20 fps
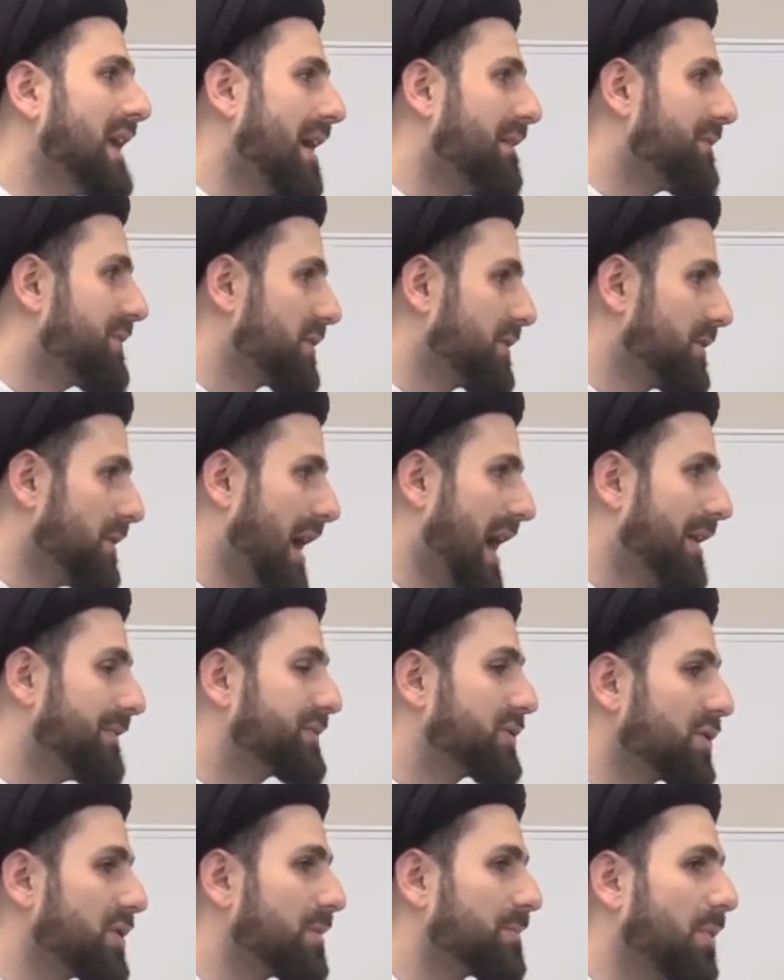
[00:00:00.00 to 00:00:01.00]

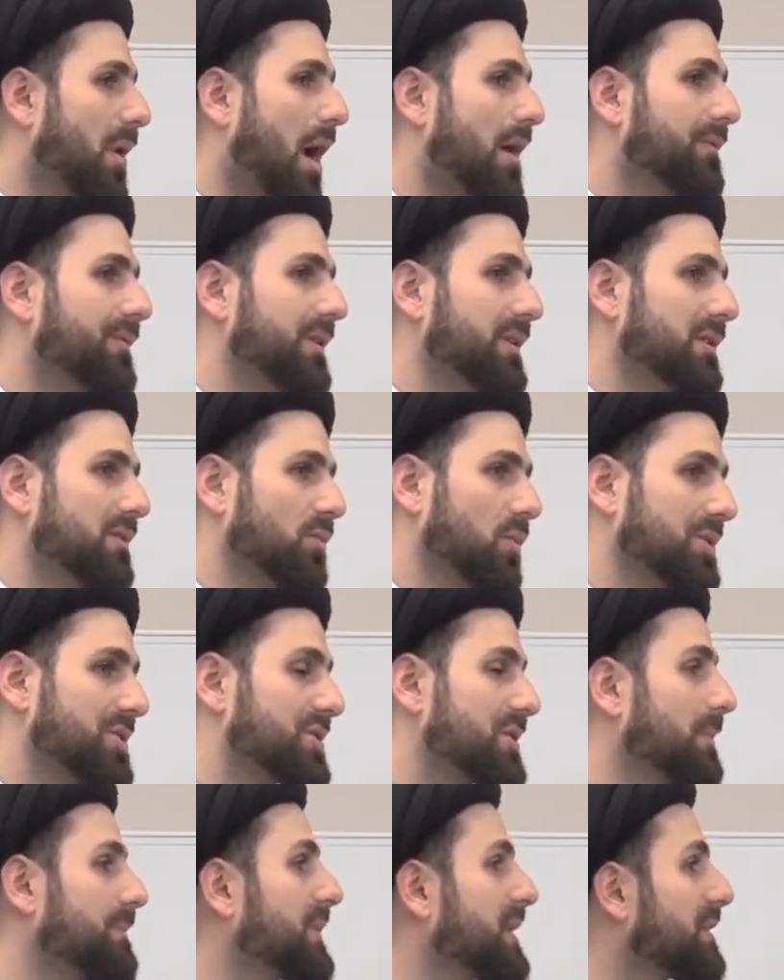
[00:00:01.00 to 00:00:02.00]
after the Prophet was
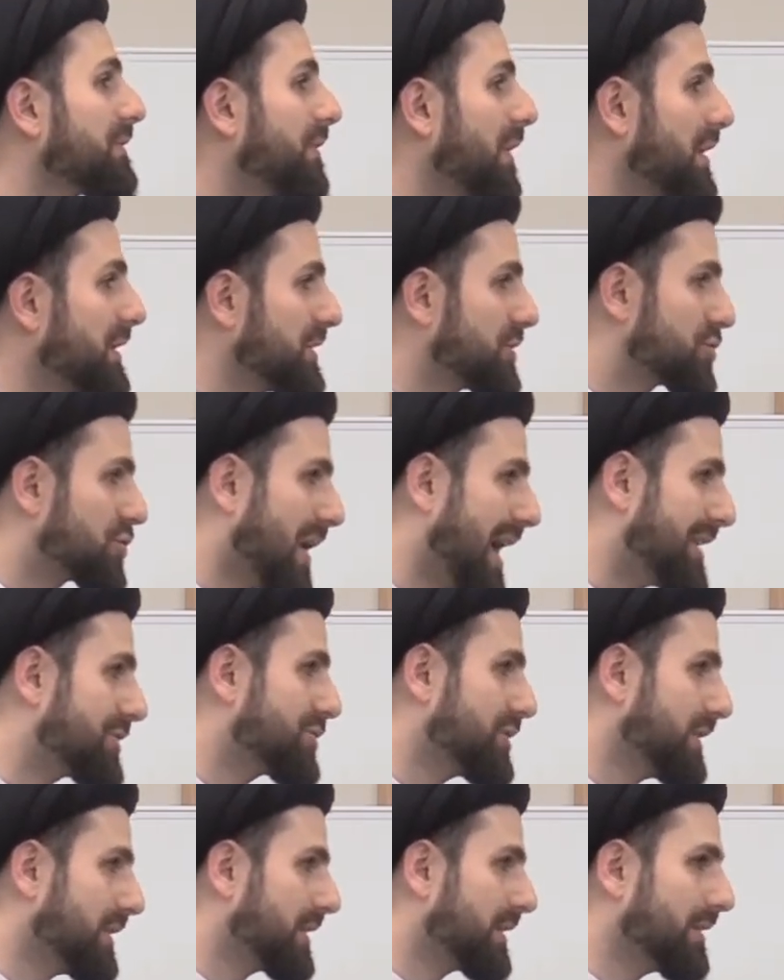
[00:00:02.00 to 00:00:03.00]
something very
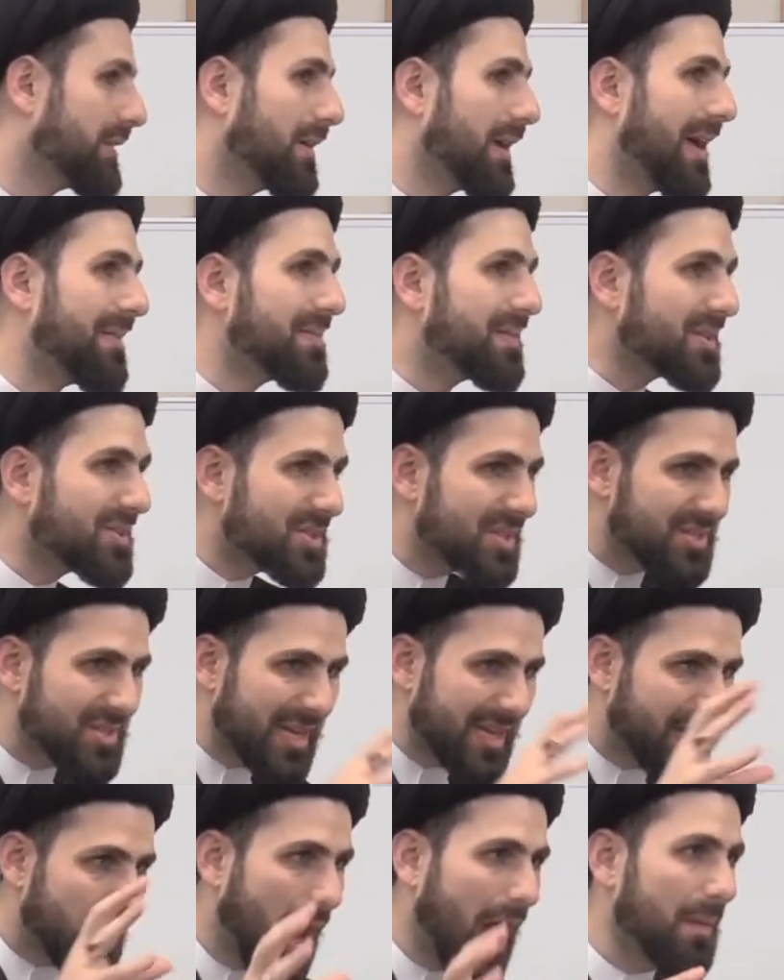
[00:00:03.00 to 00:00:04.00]
tragic. And this is
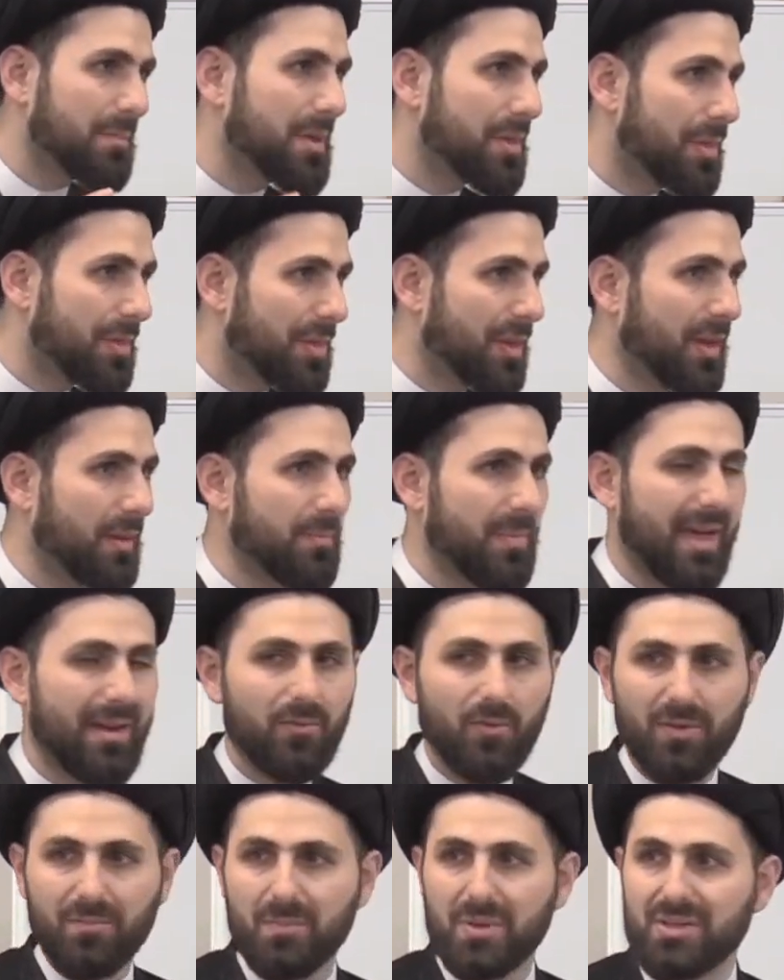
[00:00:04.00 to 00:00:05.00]
a common theme that
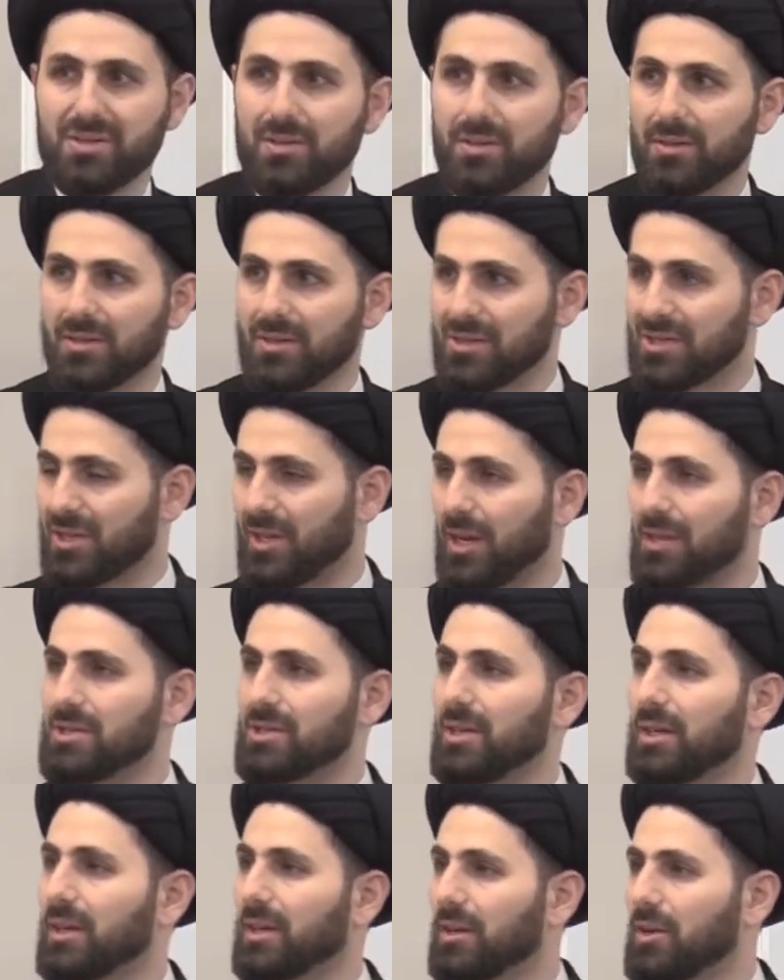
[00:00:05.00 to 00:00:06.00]
we've been
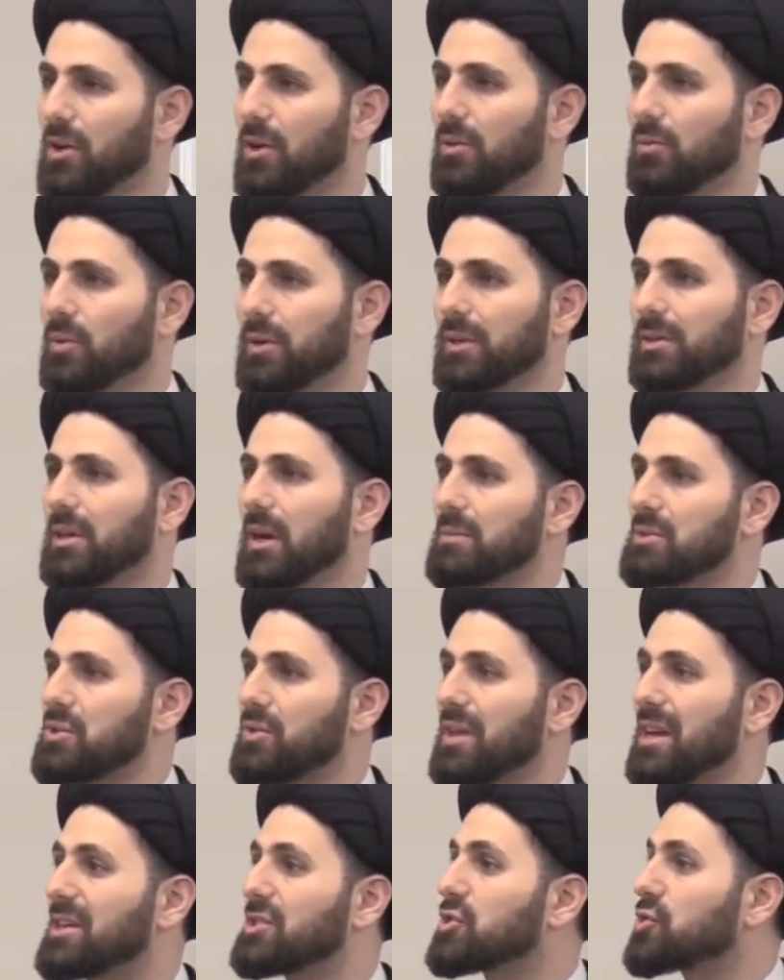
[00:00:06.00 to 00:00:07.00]
discussing, you know, when it comes to
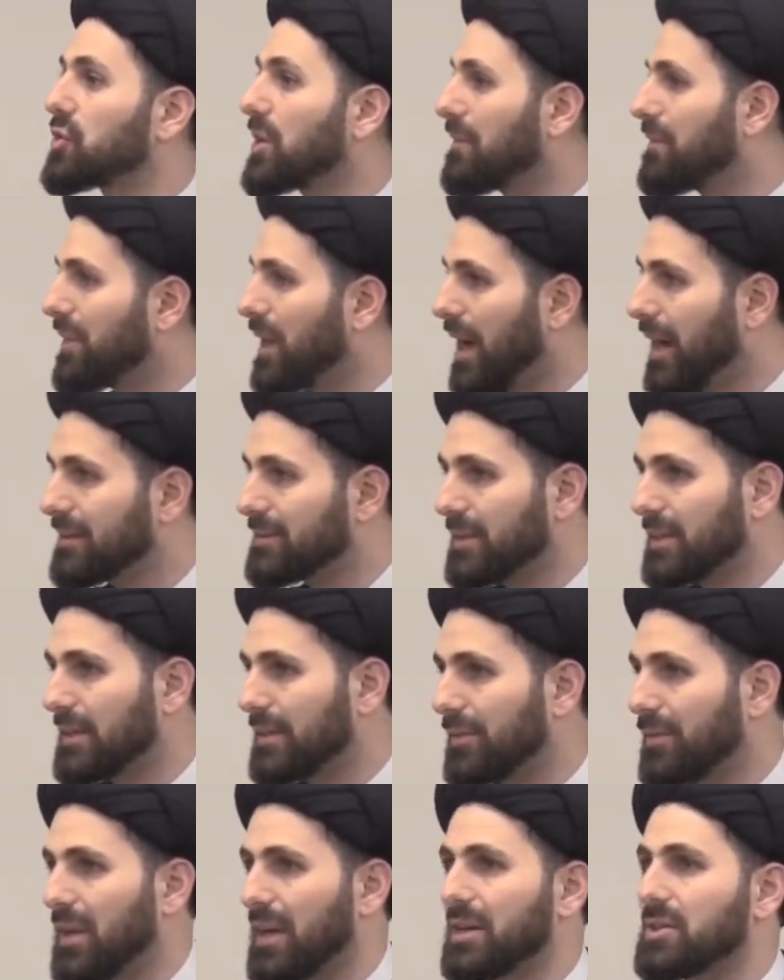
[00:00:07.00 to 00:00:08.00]
the history of the
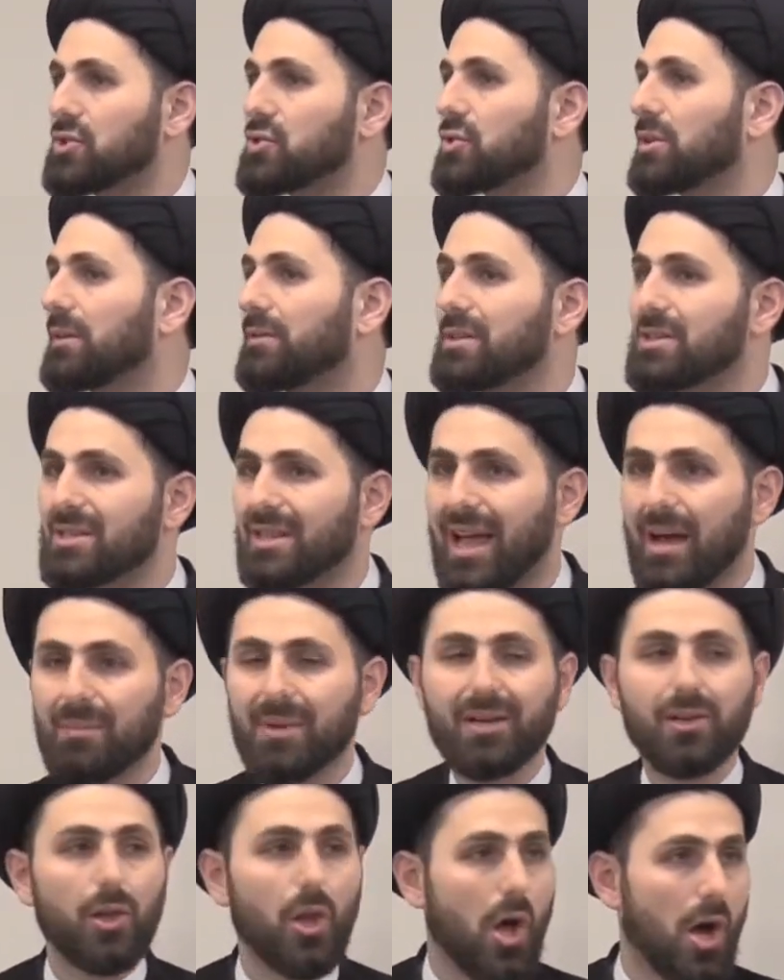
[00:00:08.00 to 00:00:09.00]
Hadith, the history of
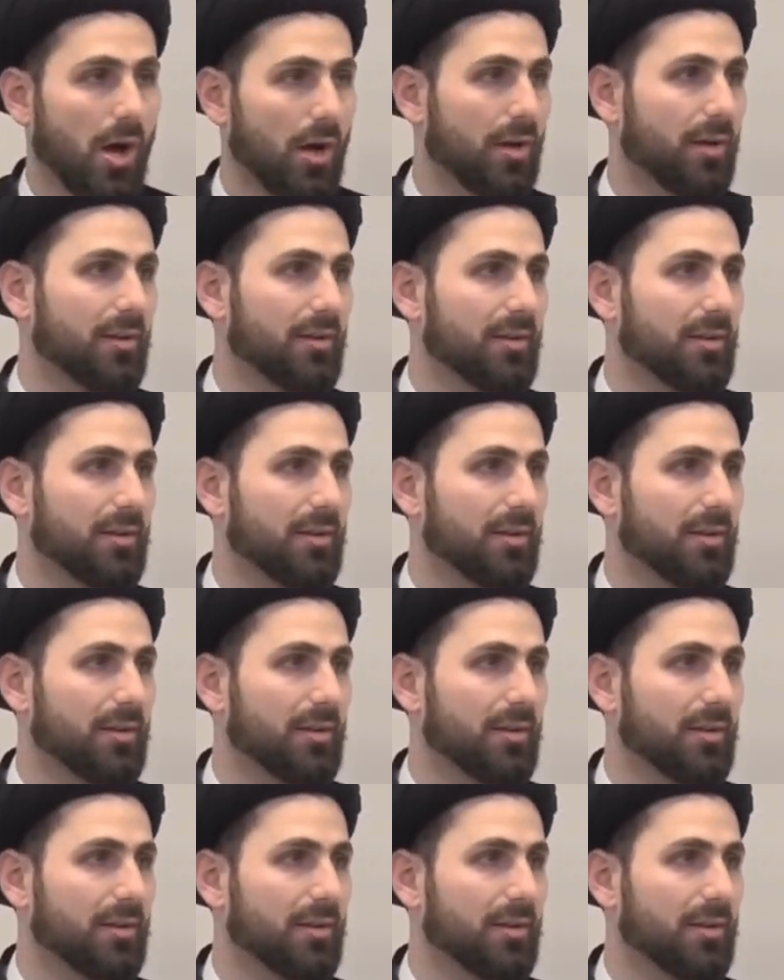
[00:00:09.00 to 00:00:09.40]
Islamic law,